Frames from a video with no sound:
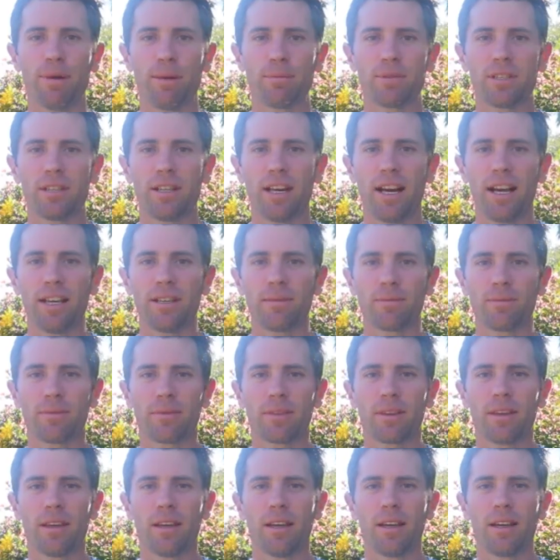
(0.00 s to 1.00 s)
up to date.
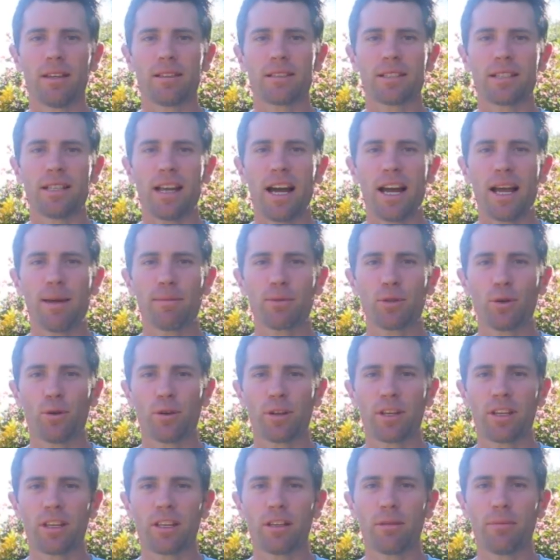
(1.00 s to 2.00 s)
Today I'm
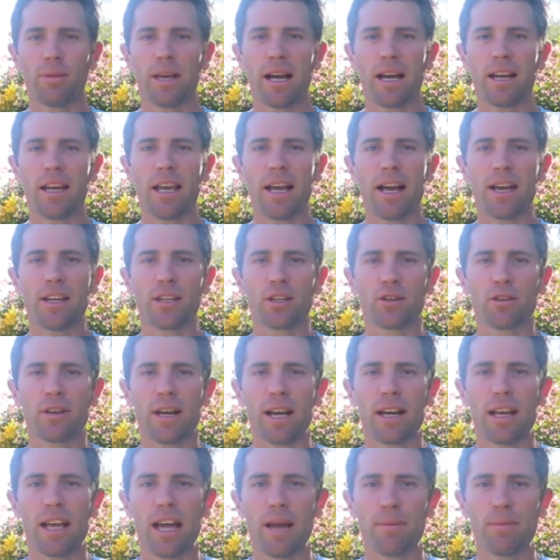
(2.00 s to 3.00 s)
talking about how to
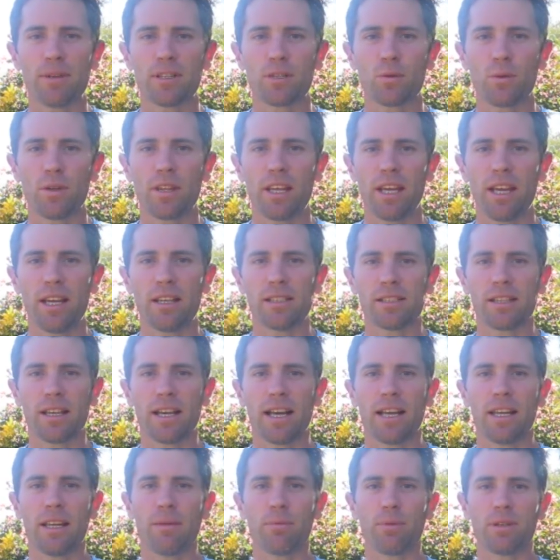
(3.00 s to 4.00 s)
create habits with ease,
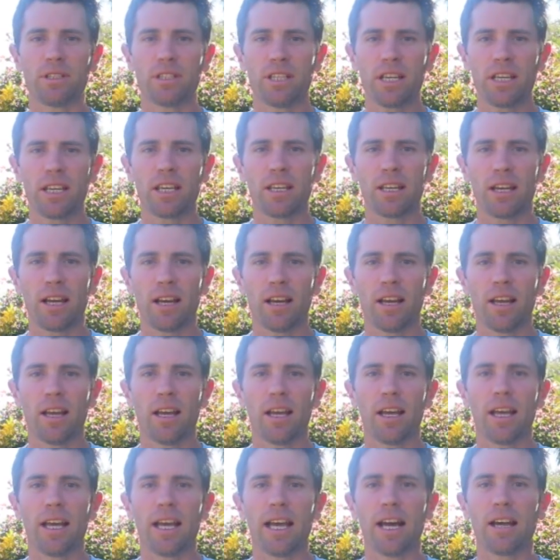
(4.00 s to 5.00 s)
and in particular,
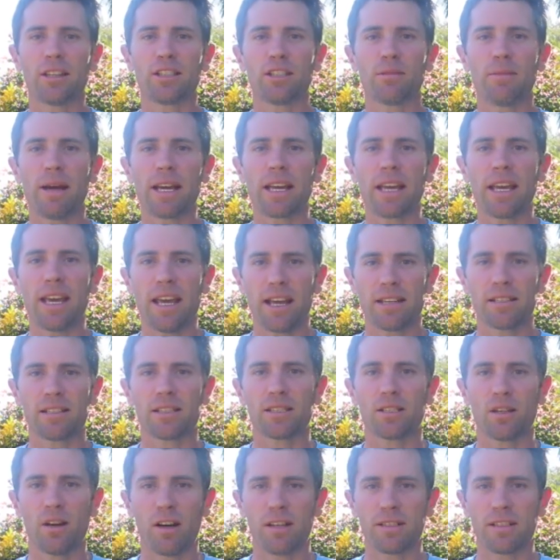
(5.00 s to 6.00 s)
how to make
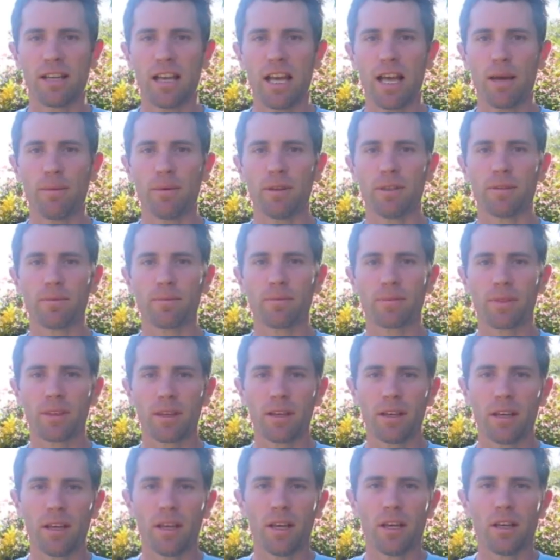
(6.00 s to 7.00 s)
exercise a habit.
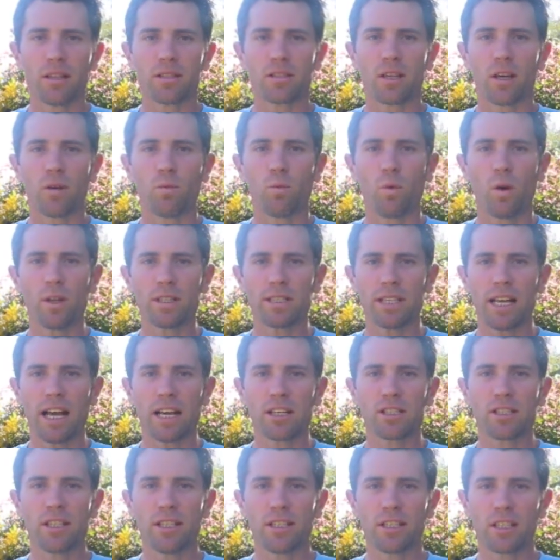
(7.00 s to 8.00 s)
So what's
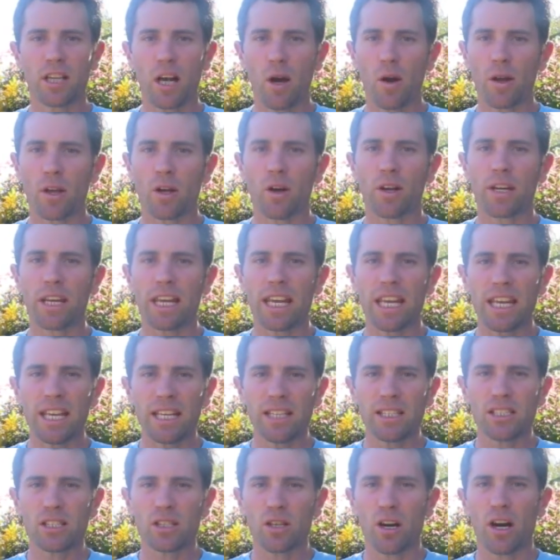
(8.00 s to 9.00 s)
actually going on
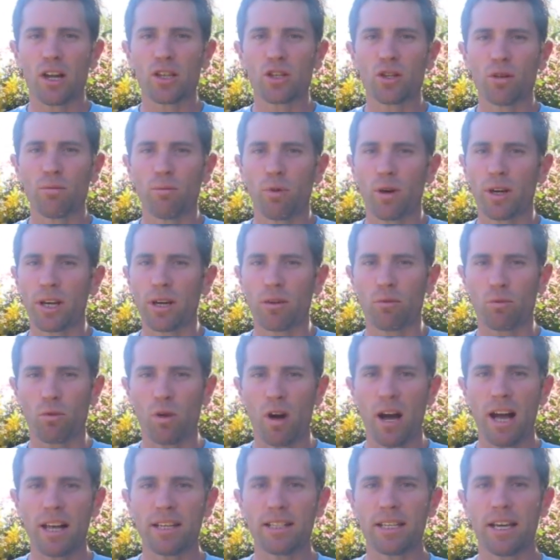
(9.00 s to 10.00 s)
inside your body
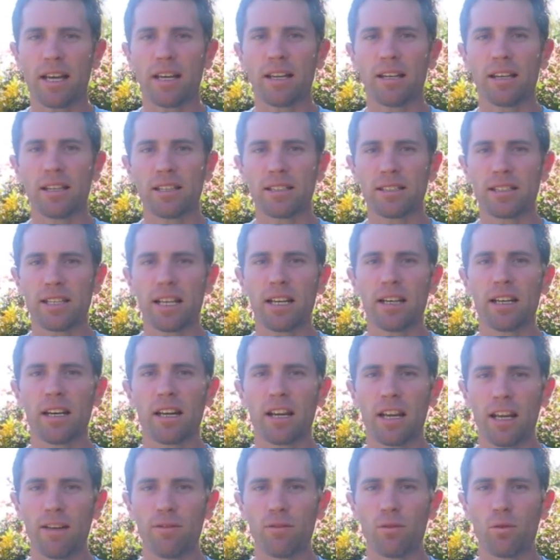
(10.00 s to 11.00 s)
right down at a
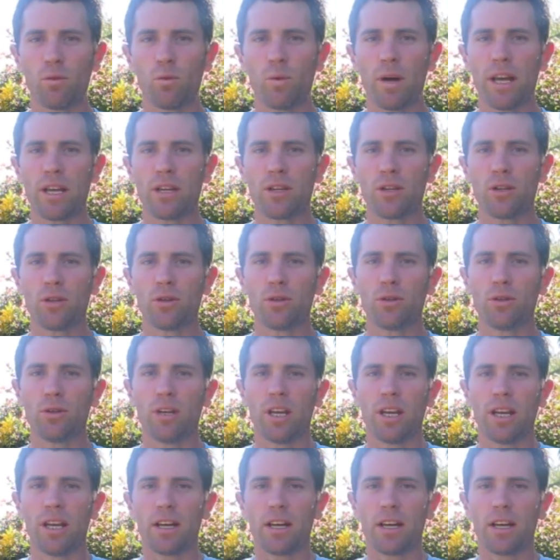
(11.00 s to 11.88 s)
cellular level when you